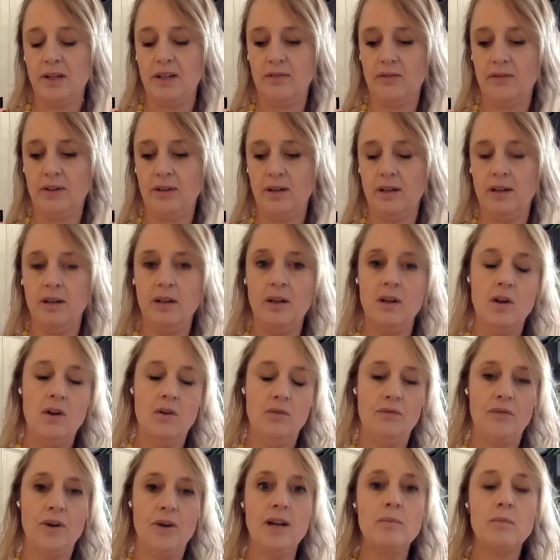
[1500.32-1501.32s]
of a
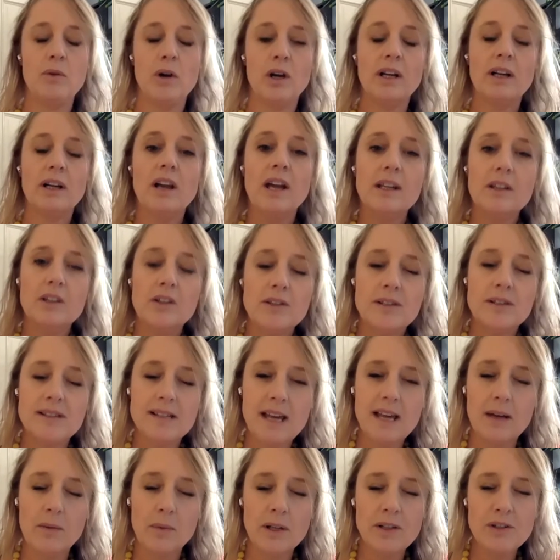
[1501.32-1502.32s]
framework, like you
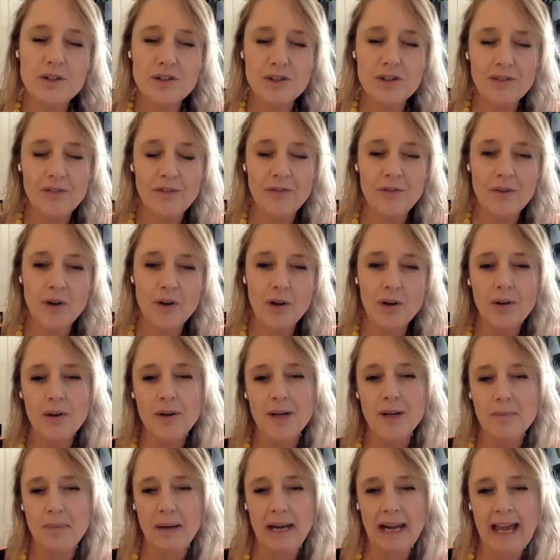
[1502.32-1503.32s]
say, once you've
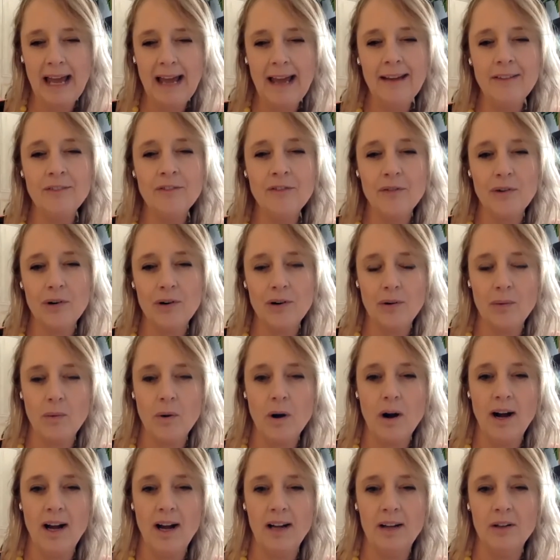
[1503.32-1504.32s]
followed a plan for a
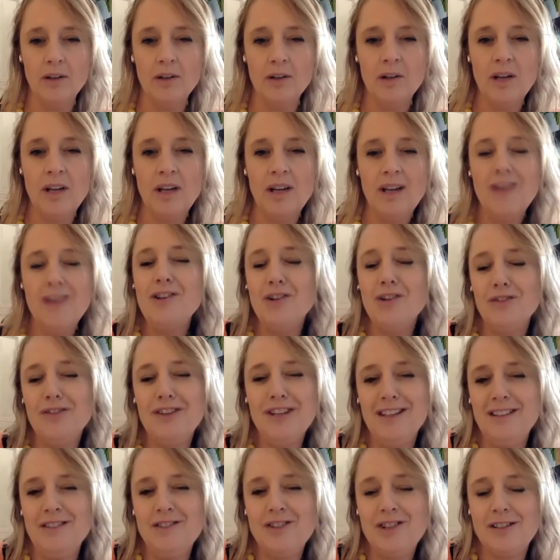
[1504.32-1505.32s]
while, you
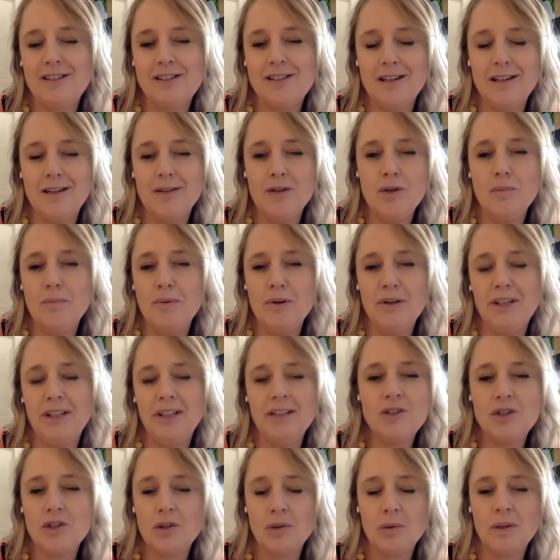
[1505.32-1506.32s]
then just, your body
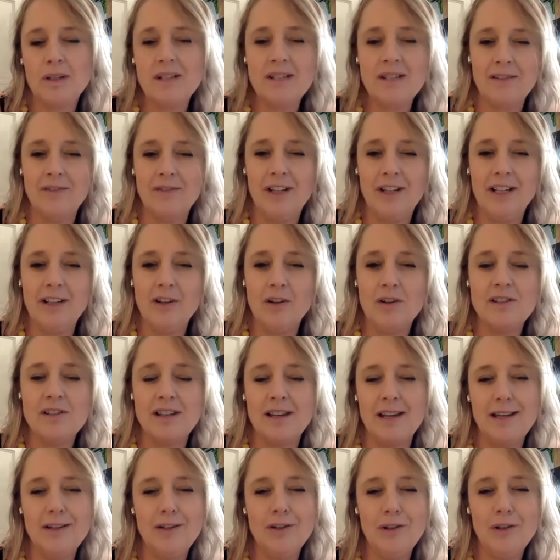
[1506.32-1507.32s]
intuitively knows
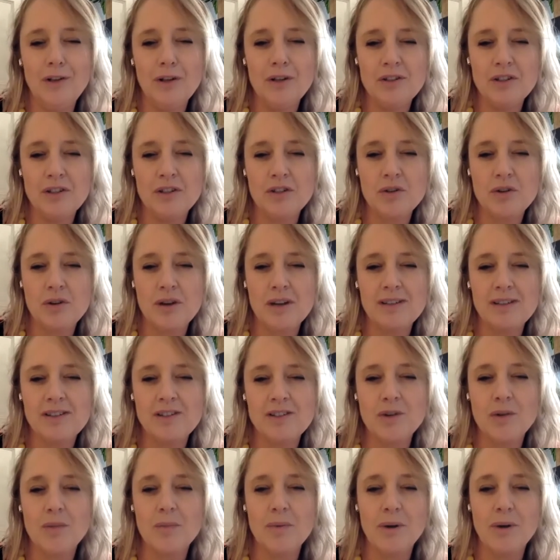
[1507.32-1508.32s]
it, and you learn to trust
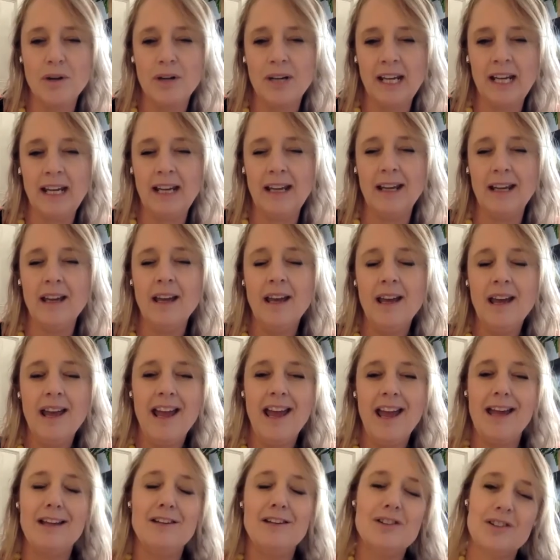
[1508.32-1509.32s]
your body,
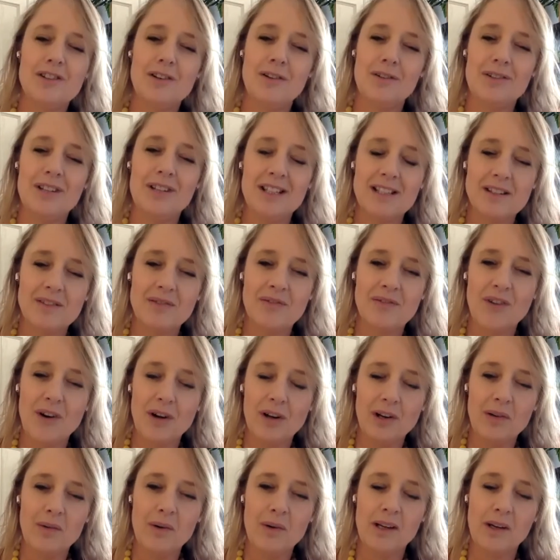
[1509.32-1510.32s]
and you don't need to
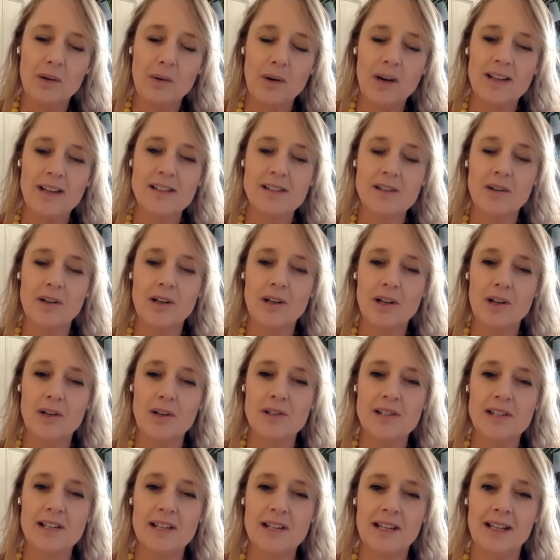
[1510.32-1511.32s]
follow it quite so
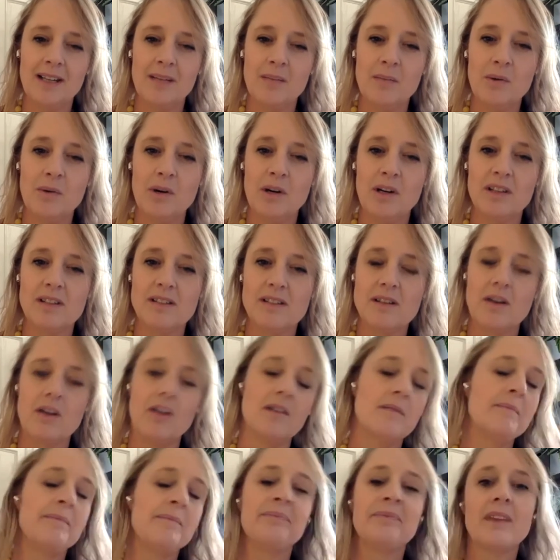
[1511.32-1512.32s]
closely anymore. So
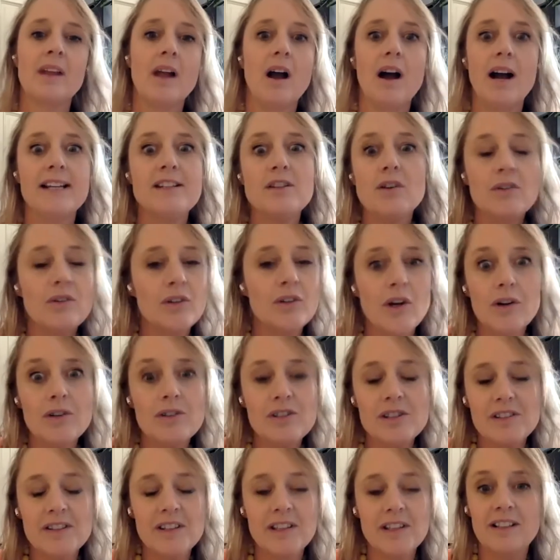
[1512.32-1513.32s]
I don't go
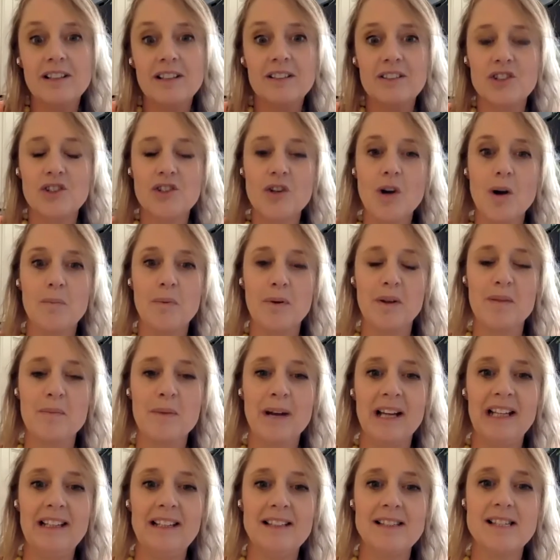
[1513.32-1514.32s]
to the shop with
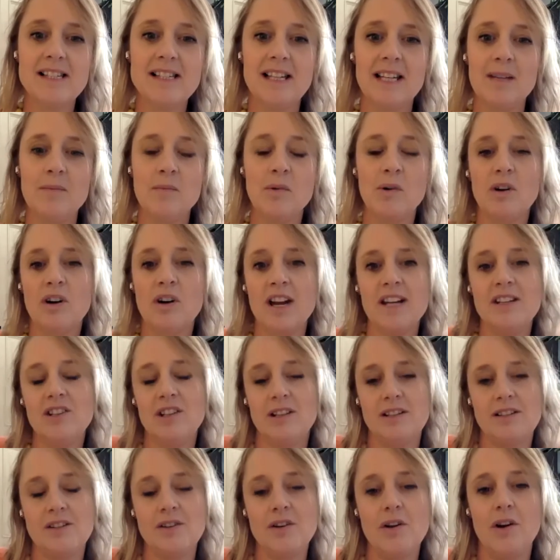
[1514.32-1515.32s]
my list anymore. I
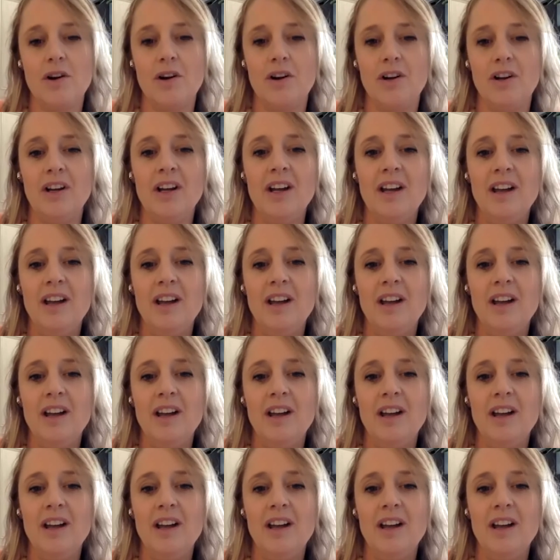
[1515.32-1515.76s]
just know.